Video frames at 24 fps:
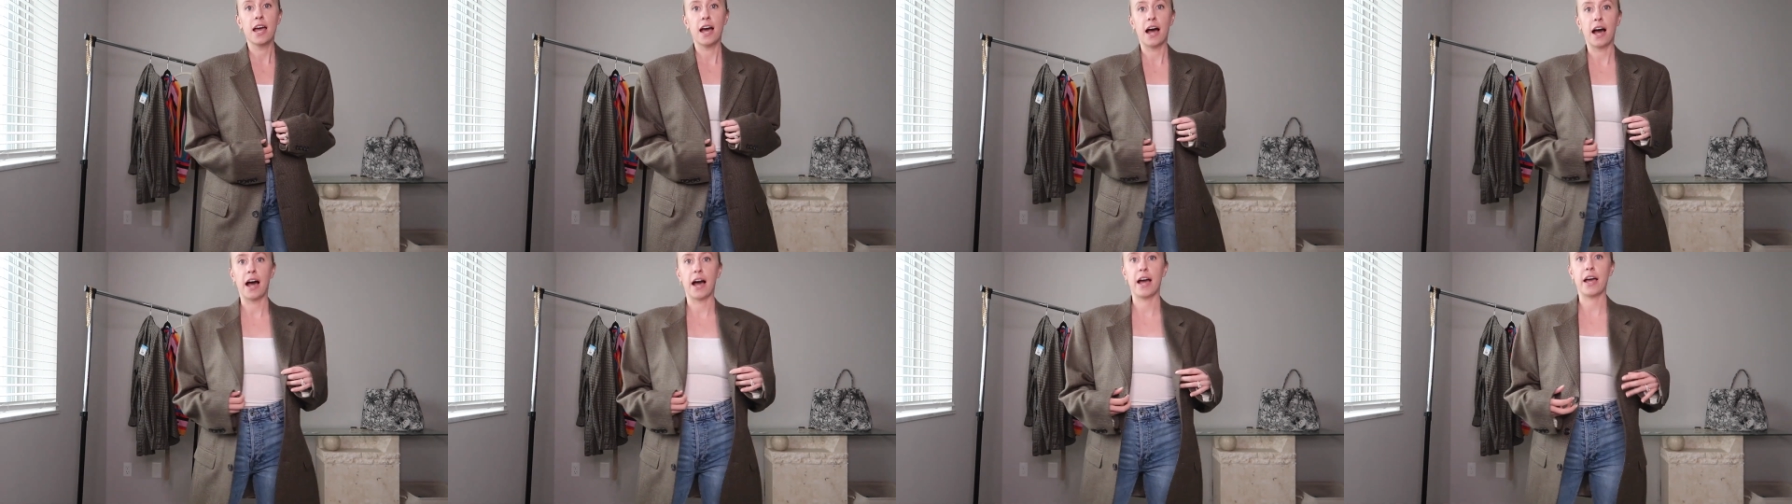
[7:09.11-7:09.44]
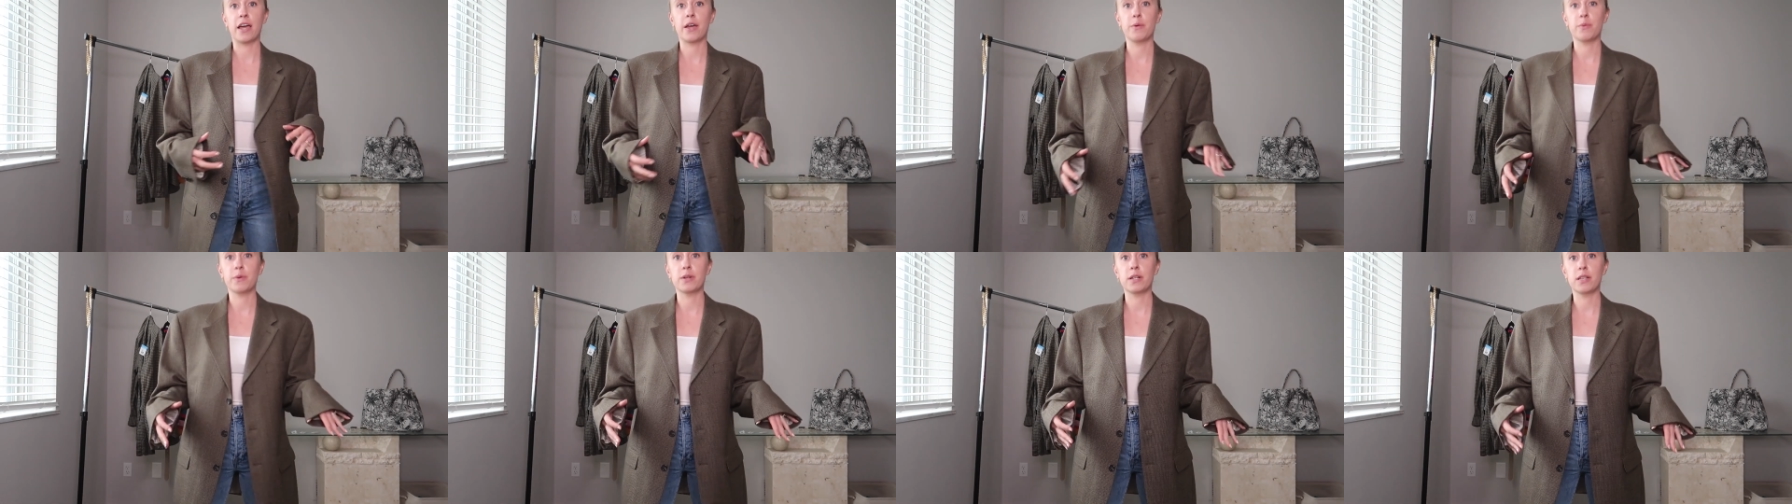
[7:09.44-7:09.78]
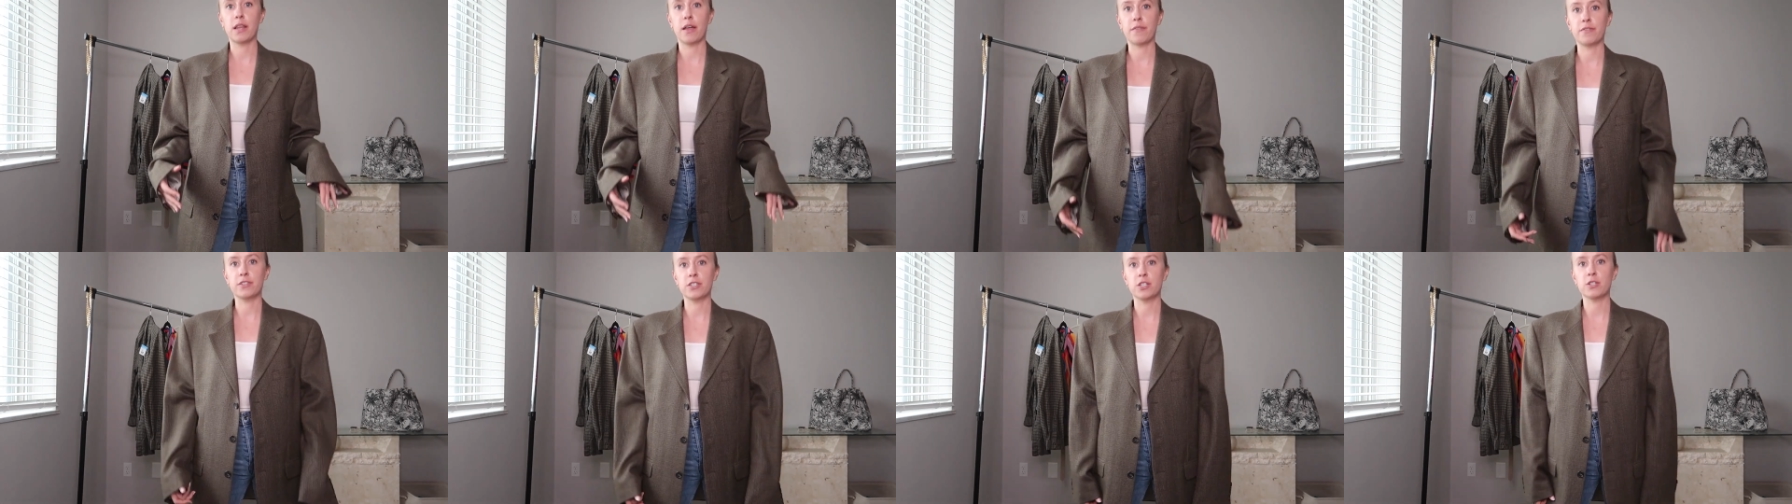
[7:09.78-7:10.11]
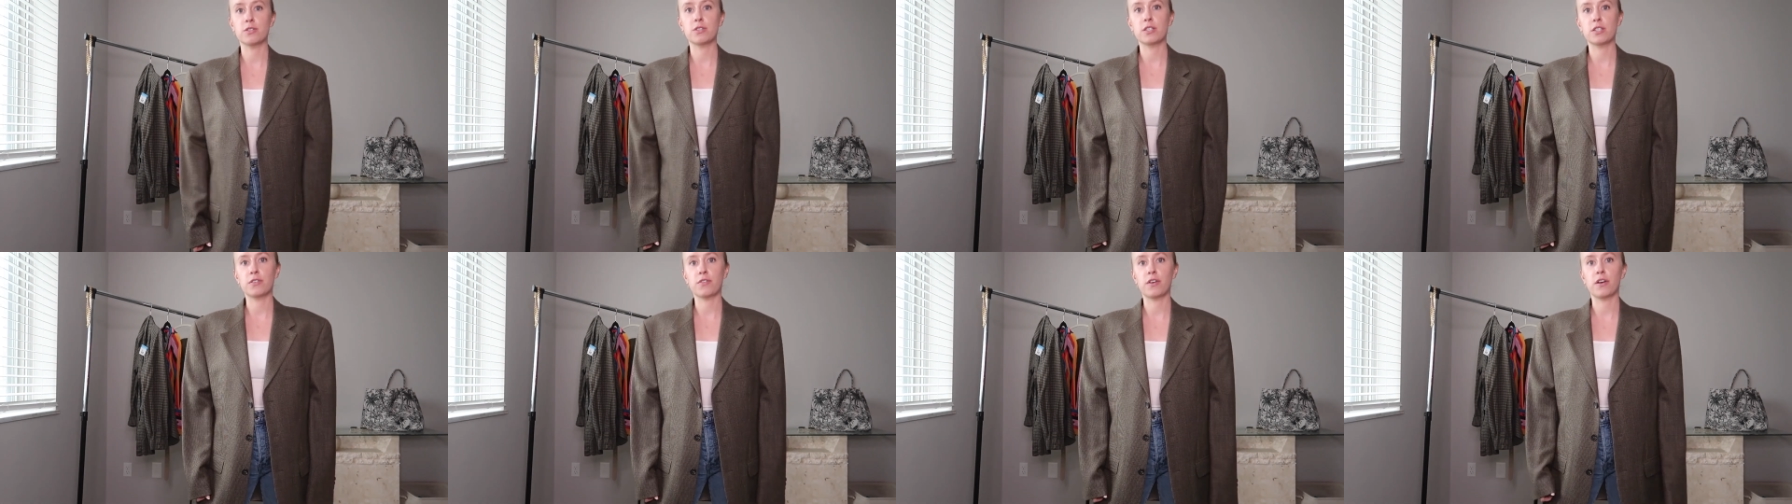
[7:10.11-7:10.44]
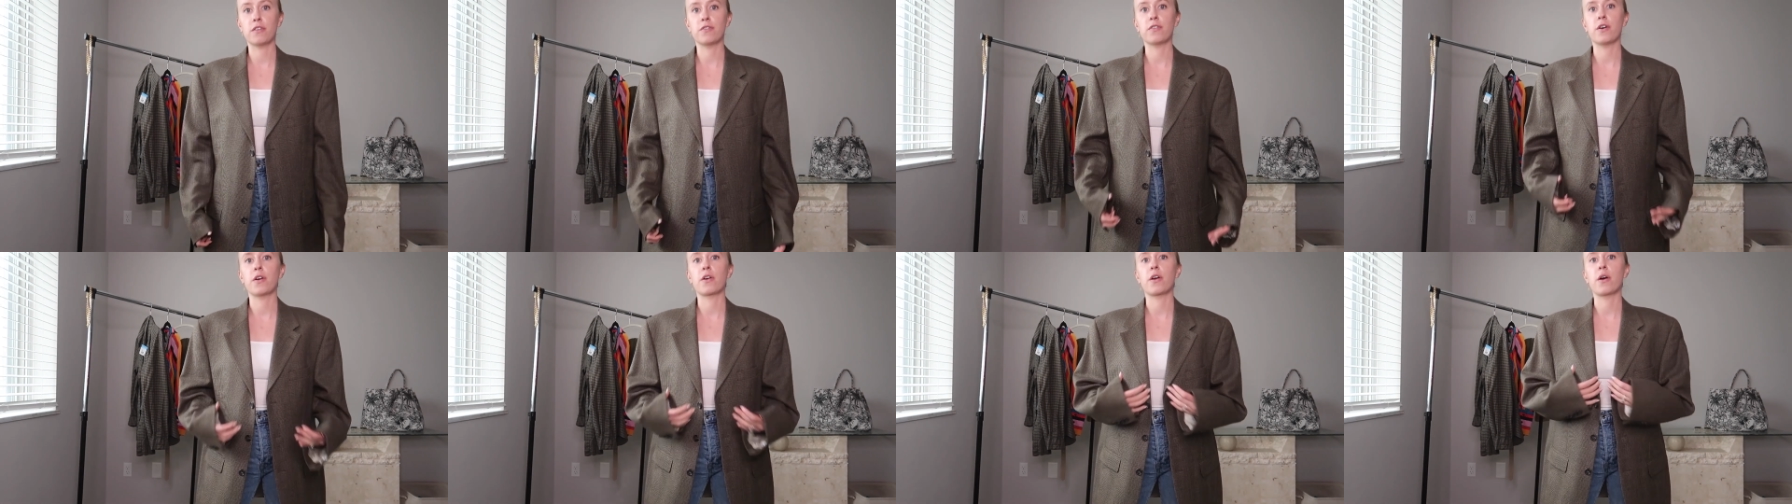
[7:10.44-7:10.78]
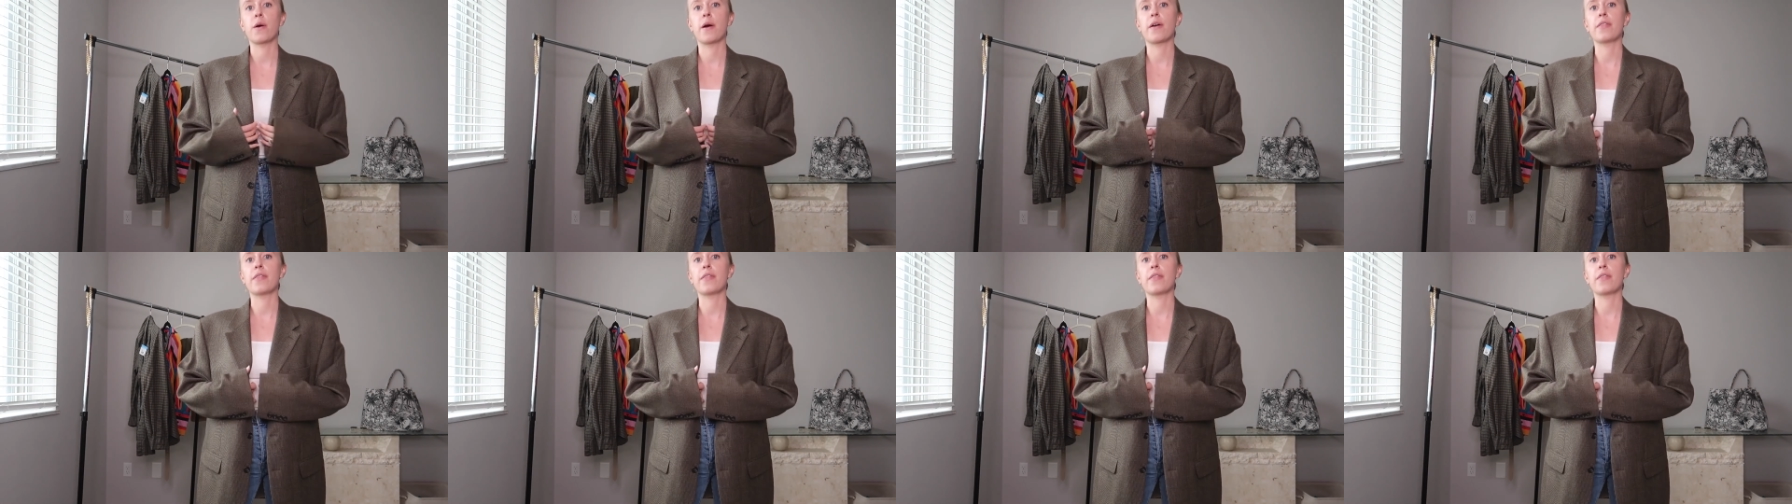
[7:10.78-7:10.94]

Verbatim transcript: I would love to use this for a photo.